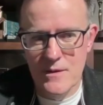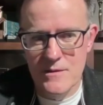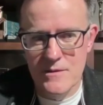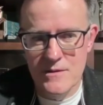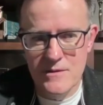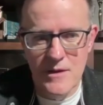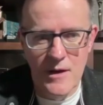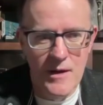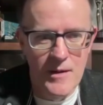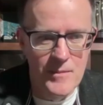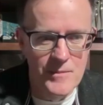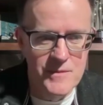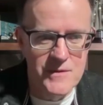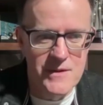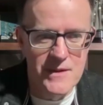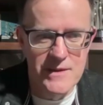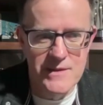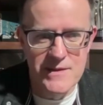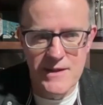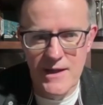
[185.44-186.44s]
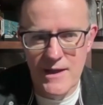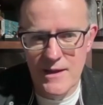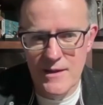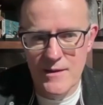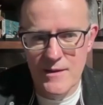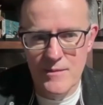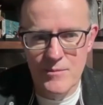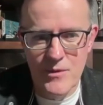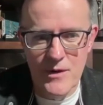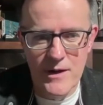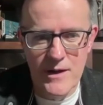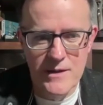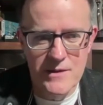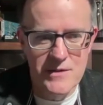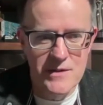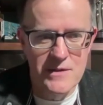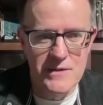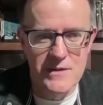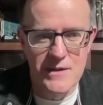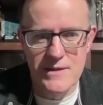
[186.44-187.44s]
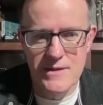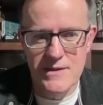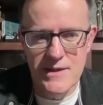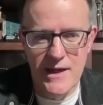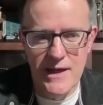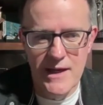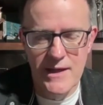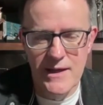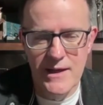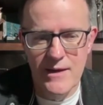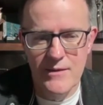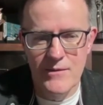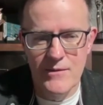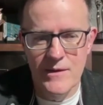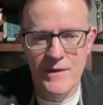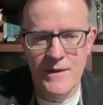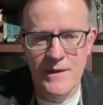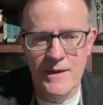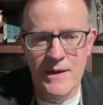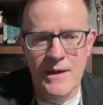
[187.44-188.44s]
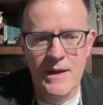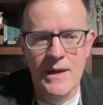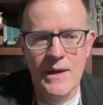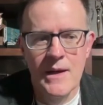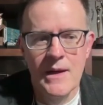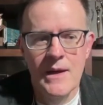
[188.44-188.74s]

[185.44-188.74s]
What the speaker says: stumps and I scanned the branches and I scanned everything.